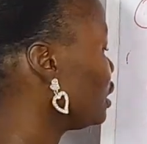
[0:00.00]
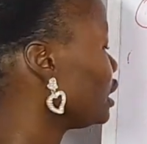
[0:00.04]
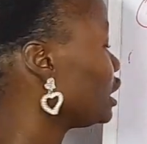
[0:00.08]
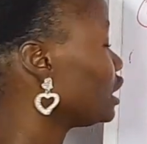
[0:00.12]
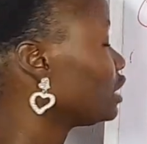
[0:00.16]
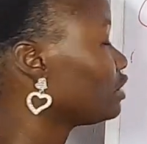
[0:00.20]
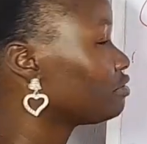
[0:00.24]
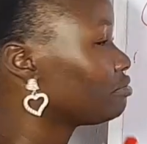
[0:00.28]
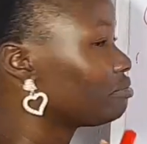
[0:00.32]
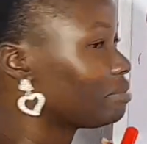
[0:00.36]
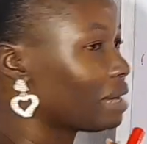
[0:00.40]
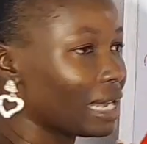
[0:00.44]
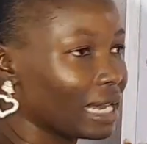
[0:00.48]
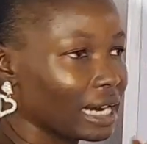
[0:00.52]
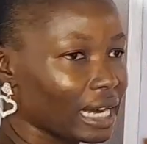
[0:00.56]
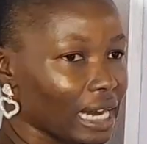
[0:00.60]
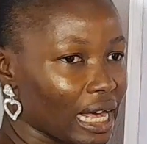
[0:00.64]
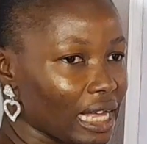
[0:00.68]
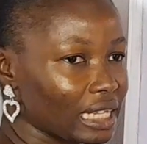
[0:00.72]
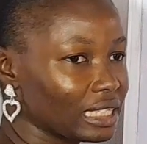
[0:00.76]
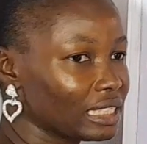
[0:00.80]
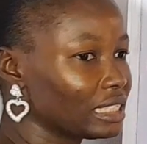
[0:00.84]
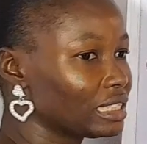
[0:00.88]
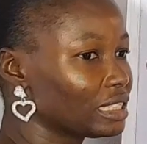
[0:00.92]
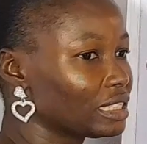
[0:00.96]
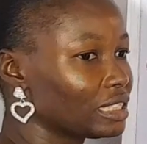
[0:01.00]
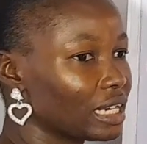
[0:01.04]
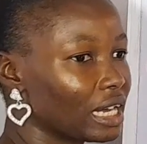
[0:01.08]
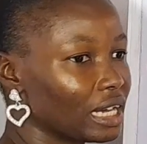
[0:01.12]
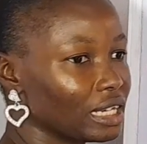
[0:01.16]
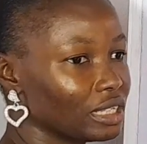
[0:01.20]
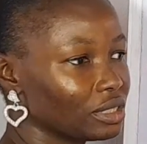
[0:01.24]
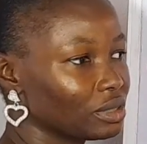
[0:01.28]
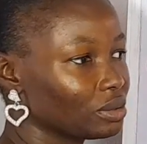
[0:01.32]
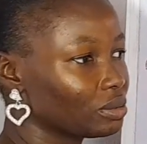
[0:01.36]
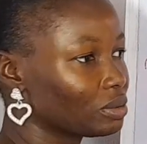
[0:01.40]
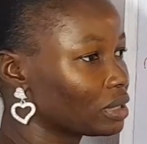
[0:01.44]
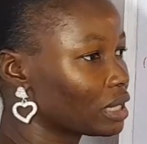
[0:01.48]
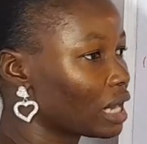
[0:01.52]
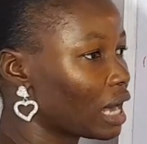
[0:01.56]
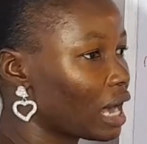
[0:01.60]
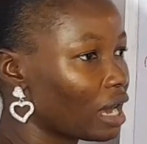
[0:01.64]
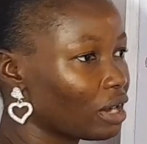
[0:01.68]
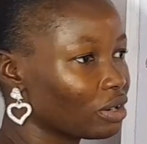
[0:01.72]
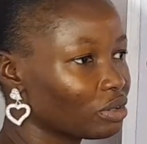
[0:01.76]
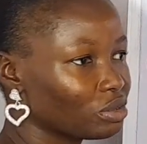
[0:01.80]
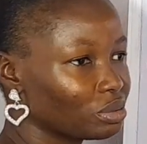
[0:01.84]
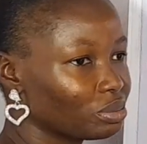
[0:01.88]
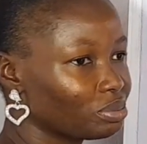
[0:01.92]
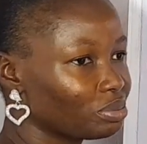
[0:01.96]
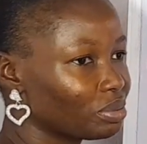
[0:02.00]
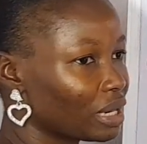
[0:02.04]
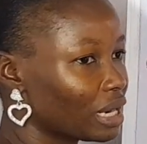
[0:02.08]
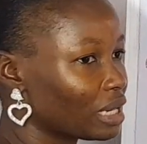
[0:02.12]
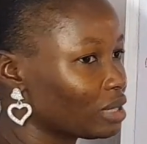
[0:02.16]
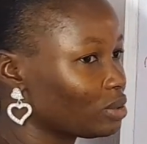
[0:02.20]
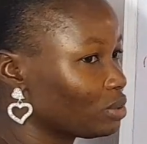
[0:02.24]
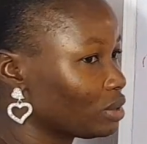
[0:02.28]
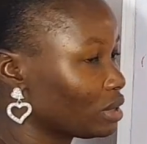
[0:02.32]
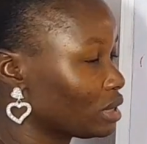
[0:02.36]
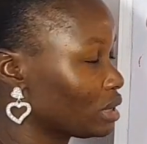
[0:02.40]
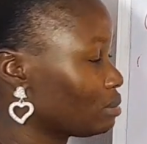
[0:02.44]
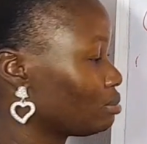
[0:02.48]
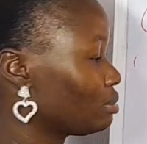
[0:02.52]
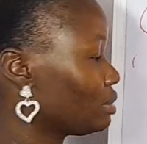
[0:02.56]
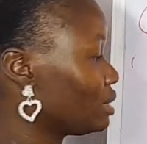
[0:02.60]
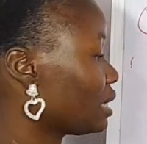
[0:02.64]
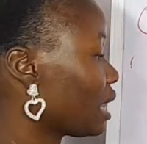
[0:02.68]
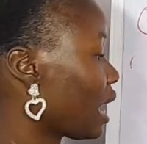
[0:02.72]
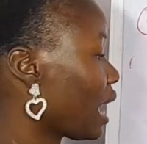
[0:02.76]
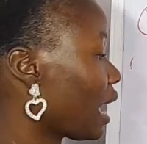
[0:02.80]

if my client is trying to haggle price with me,